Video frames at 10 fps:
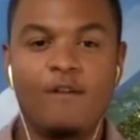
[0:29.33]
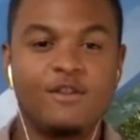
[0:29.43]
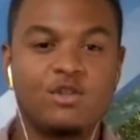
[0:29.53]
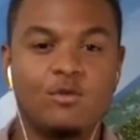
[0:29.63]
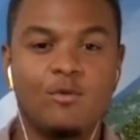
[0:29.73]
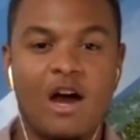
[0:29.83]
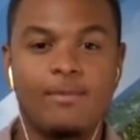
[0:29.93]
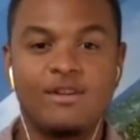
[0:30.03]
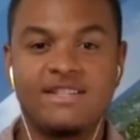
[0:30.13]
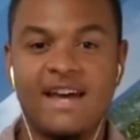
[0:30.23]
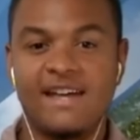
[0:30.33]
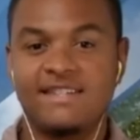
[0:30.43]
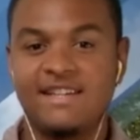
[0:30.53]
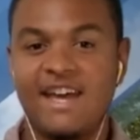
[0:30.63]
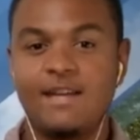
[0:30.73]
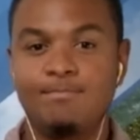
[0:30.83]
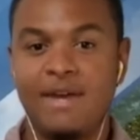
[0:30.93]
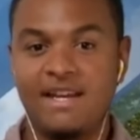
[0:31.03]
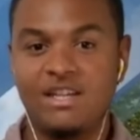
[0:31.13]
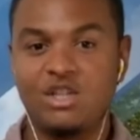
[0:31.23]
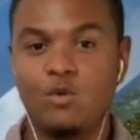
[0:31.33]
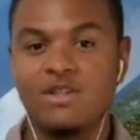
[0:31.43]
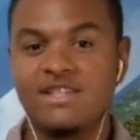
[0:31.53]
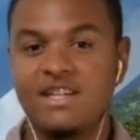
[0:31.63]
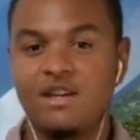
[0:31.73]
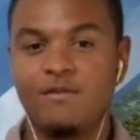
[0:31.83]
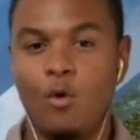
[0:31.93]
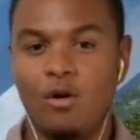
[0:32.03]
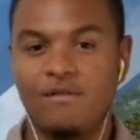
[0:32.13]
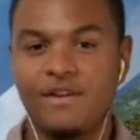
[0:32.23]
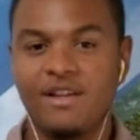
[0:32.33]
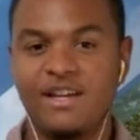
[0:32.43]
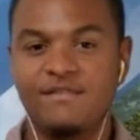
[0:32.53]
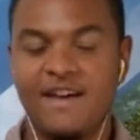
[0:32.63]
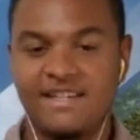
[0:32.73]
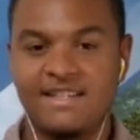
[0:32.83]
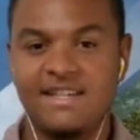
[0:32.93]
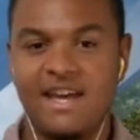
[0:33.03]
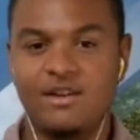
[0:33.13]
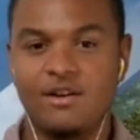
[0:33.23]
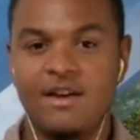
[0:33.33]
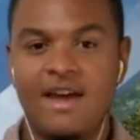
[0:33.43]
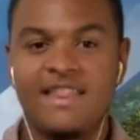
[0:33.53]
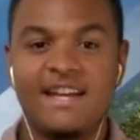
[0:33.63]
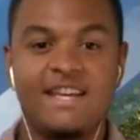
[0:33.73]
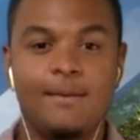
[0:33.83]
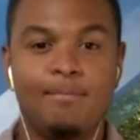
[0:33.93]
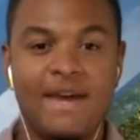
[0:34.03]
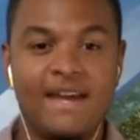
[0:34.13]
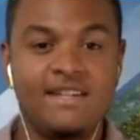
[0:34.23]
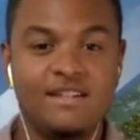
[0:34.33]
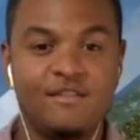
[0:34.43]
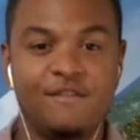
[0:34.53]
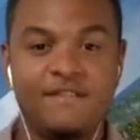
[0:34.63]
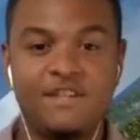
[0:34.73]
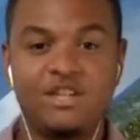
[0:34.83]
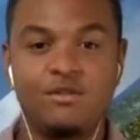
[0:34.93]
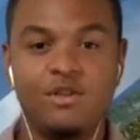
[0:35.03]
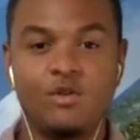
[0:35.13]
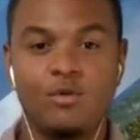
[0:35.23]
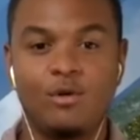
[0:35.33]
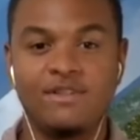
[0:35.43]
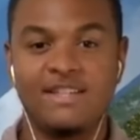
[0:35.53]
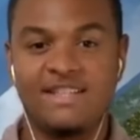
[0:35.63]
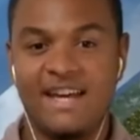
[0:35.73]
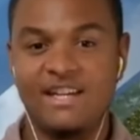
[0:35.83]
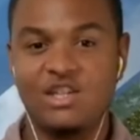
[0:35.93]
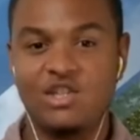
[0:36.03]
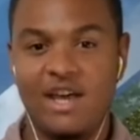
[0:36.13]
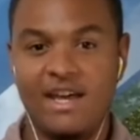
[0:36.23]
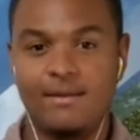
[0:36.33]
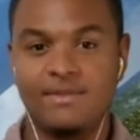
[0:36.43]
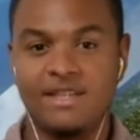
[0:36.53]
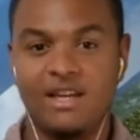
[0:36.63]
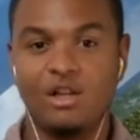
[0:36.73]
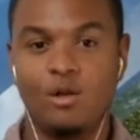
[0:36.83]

Officer Robert Sasek admitted to a City of Oroville investigator that he abandoned 52-year-old Dana James in a